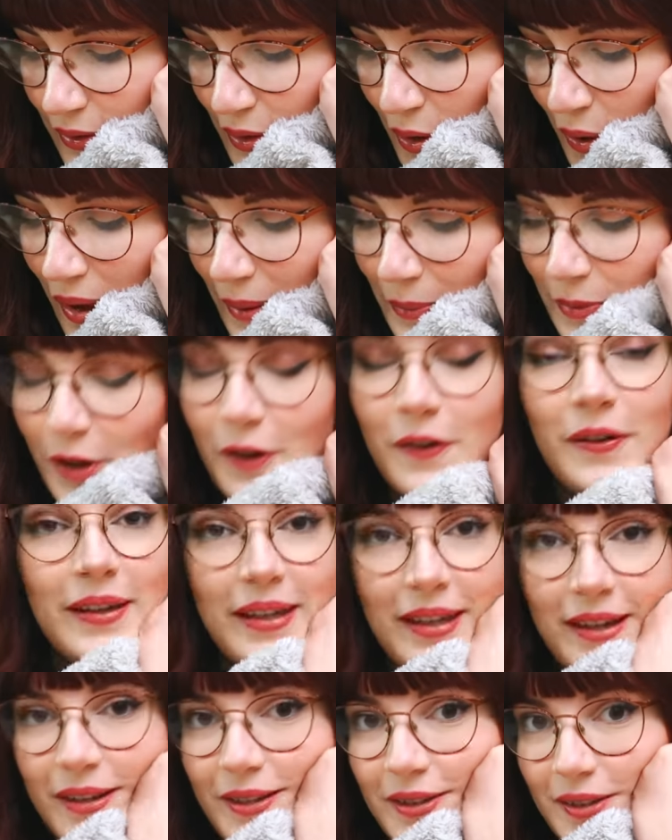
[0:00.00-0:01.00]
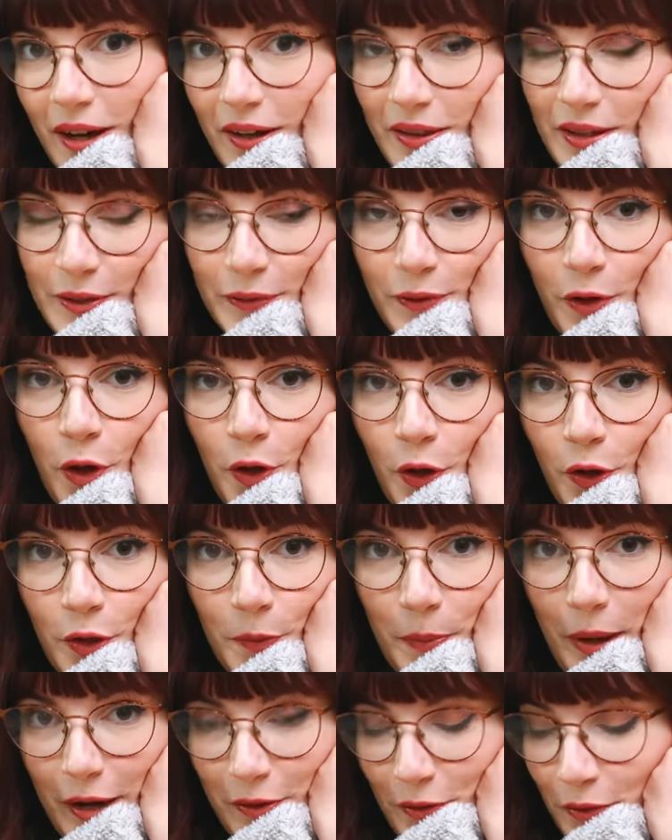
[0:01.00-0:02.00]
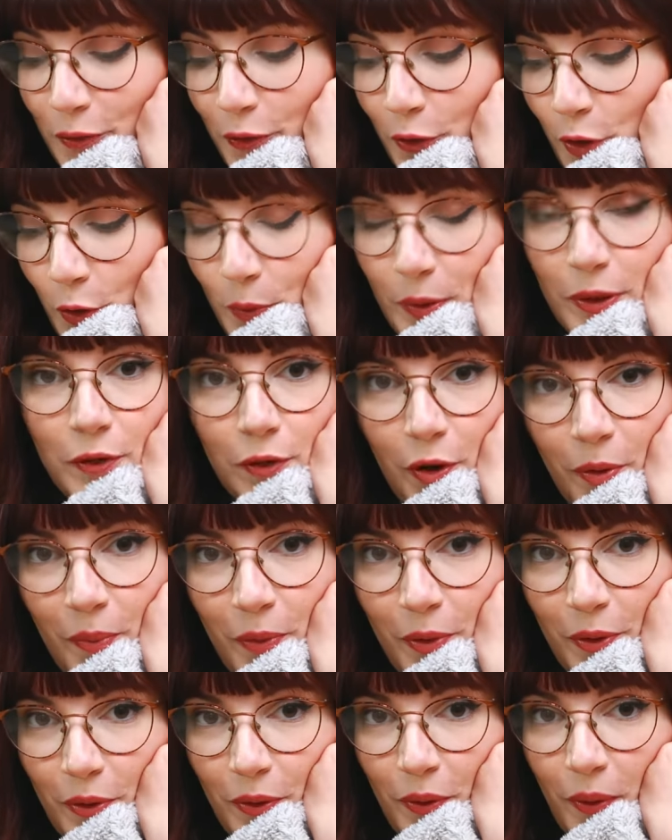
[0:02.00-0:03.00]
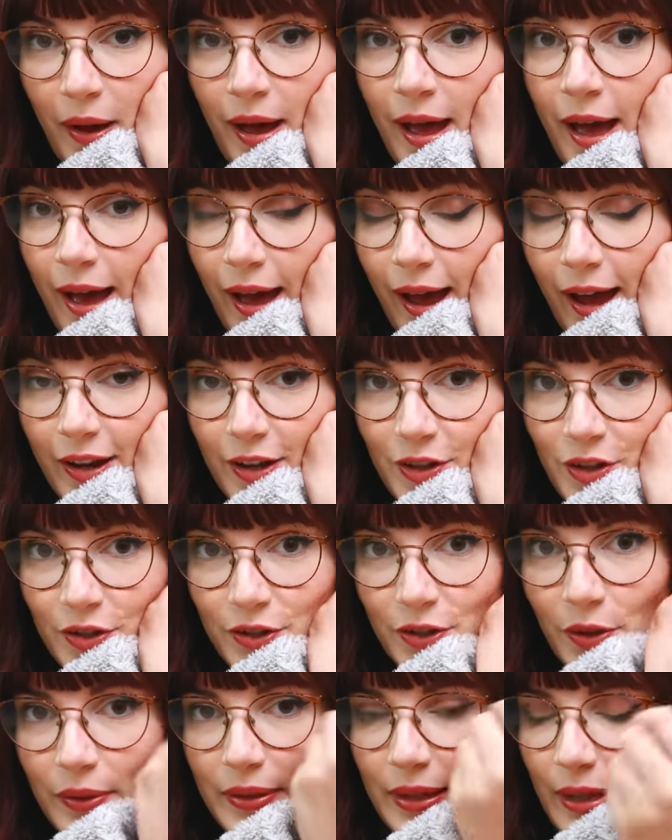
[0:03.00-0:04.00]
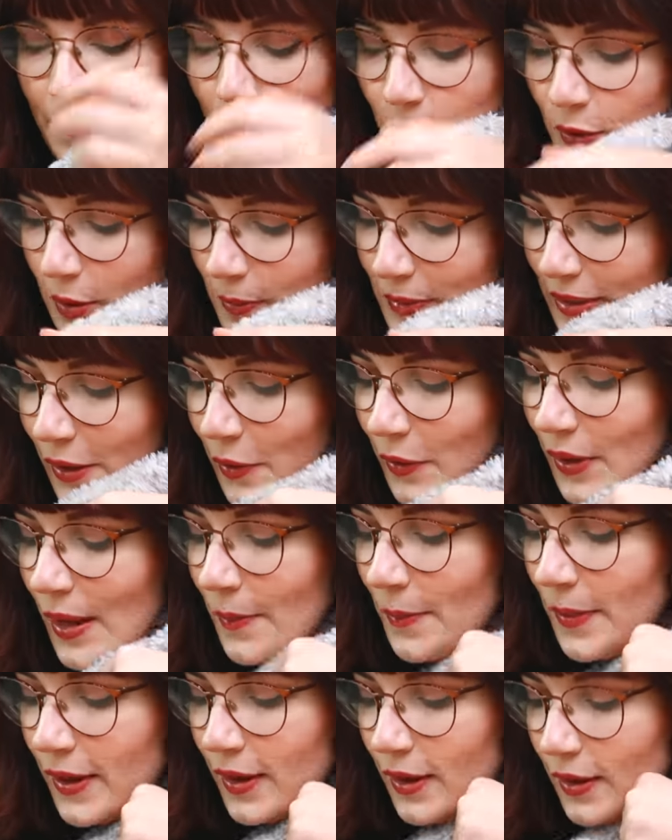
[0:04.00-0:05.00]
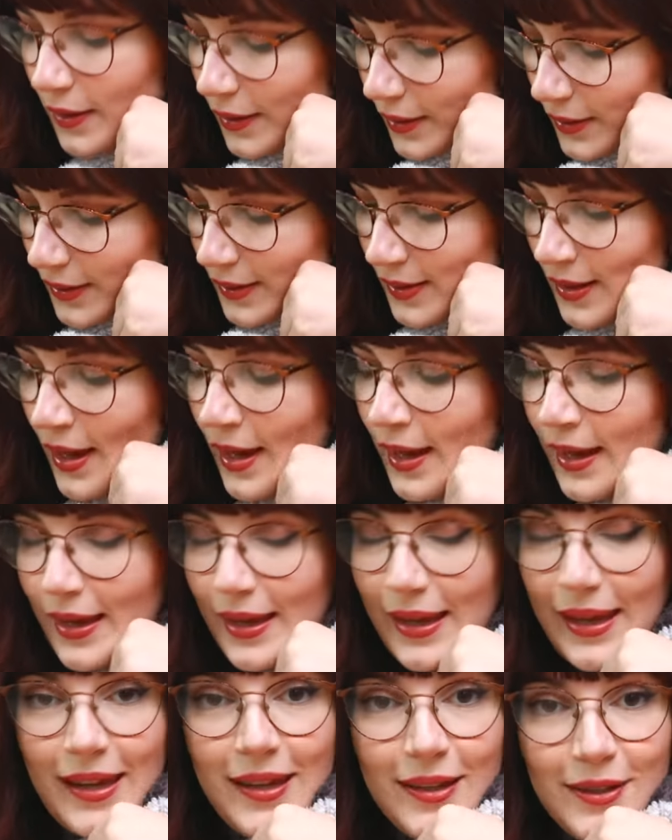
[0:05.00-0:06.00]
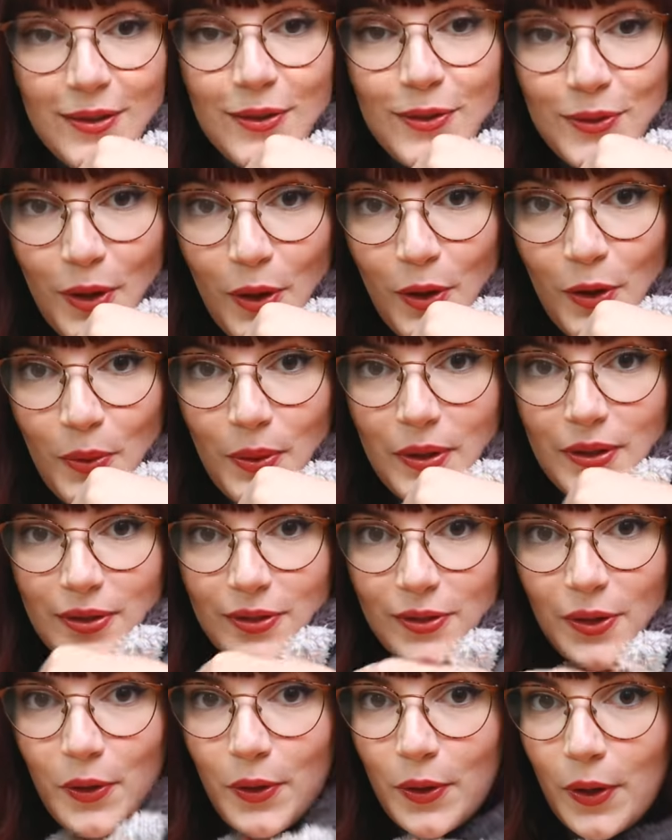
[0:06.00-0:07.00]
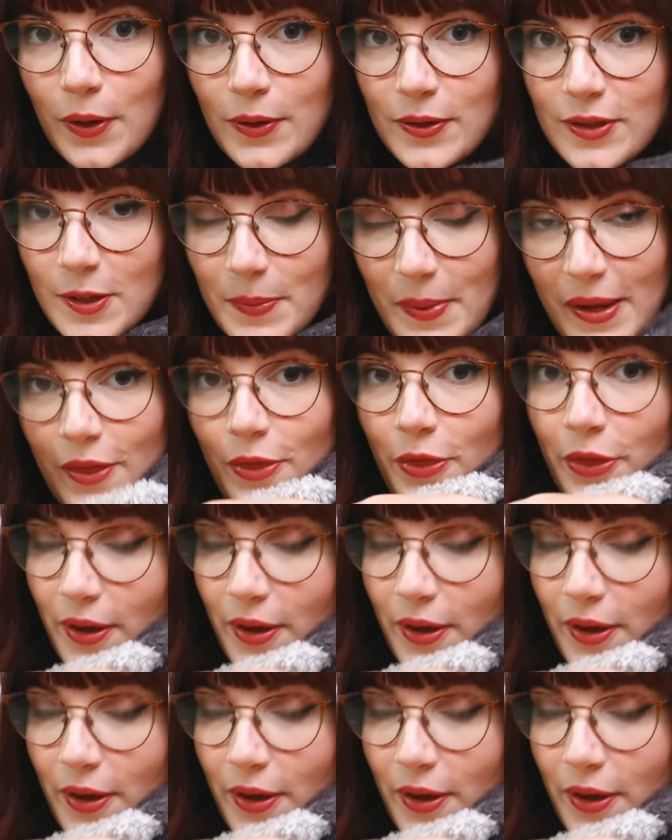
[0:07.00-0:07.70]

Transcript: So I'm currently starting this vlog on the pet room floor with Crumble, and I just thought I'd give you an update on him because he is so, so close to being